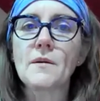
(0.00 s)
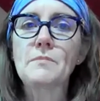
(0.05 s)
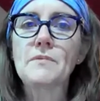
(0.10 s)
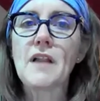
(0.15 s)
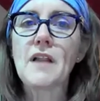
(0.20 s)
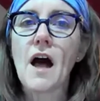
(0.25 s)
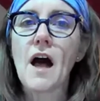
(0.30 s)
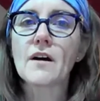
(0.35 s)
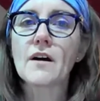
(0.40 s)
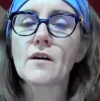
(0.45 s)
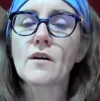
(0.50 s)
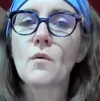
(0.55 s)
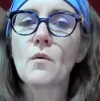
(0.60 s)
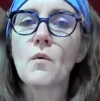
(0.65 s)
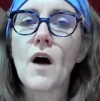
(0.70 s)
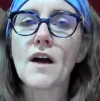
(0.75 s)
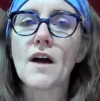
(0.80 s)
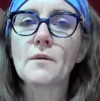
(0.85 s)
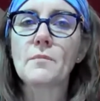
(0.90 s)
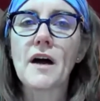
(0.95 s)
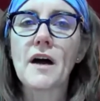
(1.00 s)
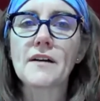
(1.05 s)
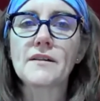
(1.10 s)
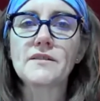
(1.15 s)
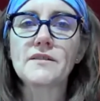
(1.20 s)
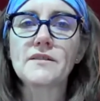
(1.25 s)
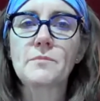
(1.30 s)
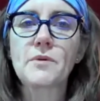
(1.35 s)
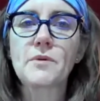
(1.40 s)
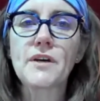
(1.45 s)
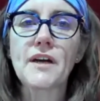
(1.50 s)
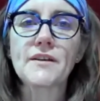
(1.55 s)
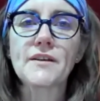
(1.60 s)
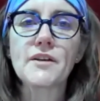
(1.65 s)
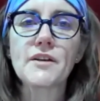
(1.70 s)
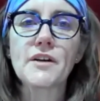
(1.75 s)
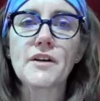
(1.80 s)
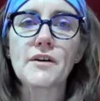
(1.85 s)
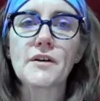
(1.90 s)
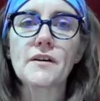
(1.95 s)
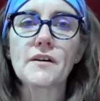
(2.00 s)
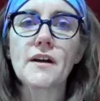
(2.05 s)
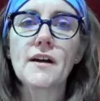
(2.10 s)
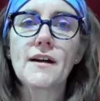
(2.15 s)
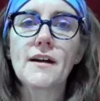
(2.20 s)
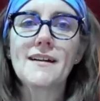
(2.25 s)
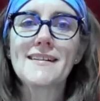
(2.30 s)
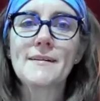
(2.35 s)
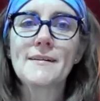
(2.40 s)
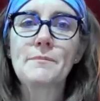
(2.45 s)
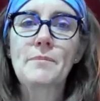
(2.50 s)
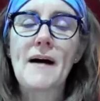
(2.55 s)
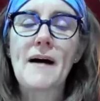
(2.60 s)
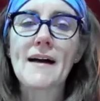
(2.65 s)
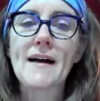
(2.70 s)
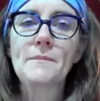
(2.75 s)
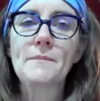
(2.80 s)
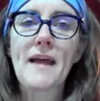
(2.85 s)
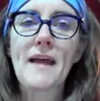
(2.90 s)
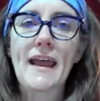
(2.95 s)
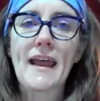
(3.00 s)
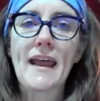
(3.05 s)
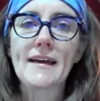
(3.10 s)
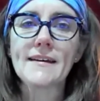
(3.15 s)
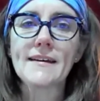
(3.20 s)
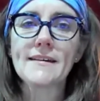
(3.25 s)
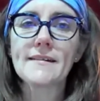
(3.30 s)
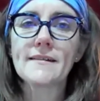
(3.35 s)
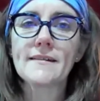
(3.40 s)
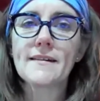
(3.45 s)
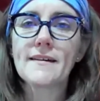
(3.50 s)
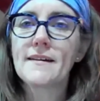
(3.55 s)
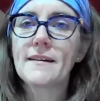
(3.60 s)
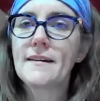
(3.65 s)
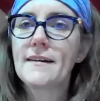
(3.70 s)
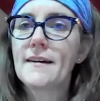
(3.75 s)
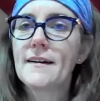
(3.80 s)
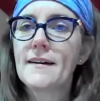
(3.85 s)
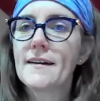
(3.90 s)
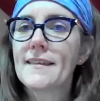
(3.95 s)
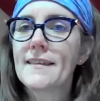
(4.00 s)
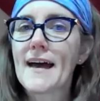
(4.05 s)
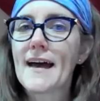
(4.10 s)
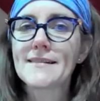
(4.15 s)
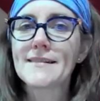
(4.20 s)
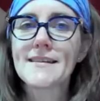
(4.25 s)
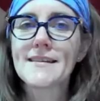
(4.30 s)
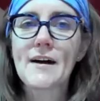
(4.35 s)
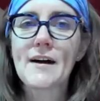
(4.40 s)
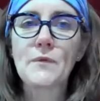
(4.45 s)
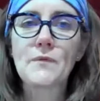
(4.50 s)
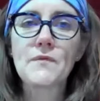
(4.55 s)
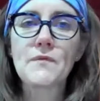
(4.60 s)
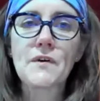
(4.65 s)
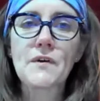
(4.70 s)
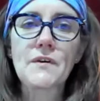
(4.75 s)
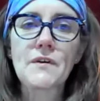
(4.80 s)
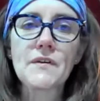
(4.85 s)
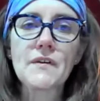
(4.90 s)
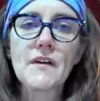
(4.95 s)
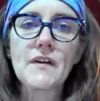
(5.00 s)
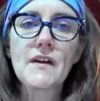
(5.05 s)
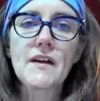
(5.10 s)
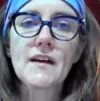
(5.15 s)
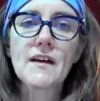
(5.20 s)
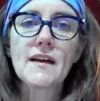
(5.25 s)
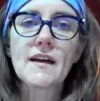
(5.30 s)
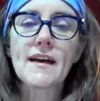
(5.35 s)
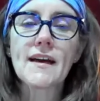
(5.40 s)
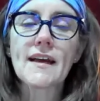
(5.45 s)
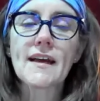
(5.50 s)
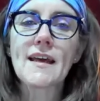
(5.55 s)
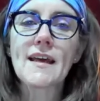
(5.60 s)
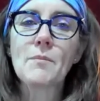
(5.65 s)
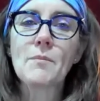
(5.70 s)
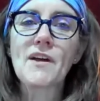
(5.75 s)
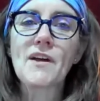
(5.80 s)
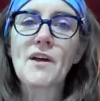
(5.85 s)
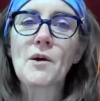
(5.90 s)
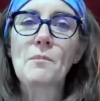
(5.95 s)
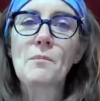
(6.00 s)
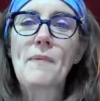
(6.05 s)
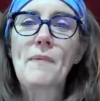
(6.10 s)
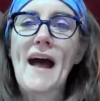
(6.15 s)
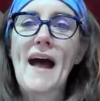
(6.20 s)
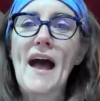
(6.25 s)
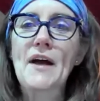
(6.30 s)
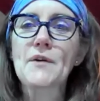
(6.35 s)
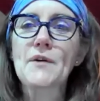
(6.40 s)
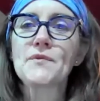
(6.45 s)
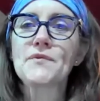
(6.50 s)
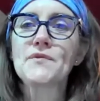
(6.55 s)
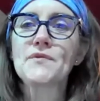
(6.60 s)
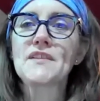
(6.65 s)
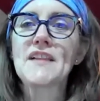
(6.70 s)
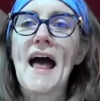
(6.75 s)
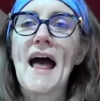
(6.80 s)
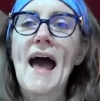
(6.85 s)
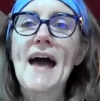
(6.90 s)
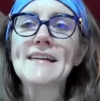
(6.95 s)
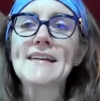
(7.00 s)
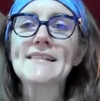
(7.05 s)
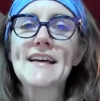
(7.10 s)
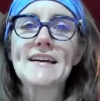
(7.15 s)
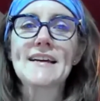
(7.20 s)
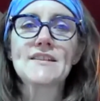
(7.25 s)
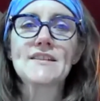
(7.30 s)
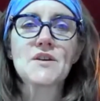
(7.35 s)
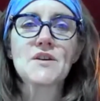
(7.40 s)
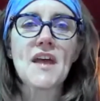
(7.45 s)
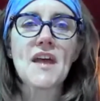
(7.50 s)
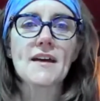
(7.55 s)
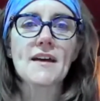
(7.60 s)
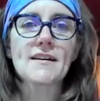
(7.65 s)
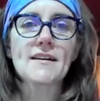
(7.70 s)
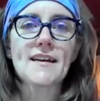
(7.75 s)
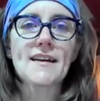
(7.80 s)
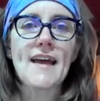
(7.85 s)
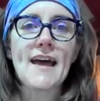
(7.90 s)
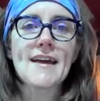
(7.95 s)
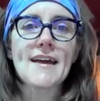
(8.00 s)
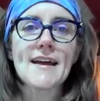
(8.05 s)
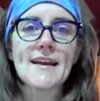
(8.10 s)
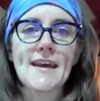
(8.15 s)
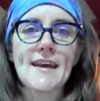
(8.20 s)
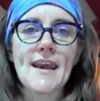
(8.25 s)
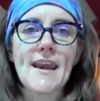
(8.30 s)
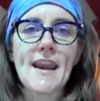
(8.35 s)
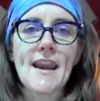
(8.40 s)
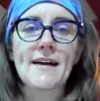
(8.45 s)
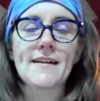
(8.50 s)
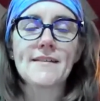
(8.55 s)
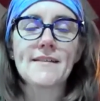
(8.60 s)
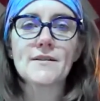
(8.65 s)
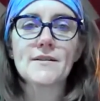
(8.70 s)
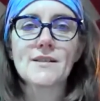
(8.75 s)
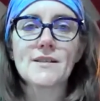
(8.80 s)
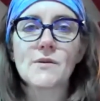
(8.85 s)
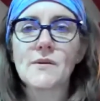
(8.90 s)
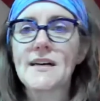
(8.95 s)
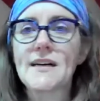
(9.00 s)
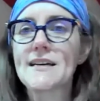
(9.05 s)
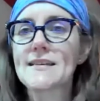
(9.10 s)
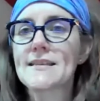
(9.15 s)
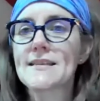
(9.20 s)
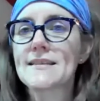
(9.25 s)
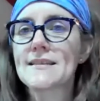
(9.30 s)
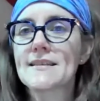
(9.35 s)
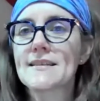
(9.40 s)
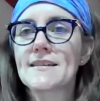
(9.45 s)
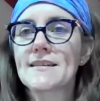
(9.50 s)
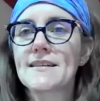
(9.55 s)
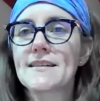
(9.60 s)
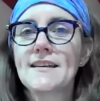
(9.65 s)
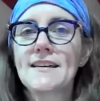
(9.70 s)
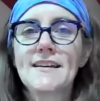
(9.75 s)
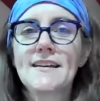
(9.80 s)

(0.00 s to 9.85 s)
a block or a water bottle to put under your bottom hand, that's helpful. And keeping your back flat as you get yet another twist.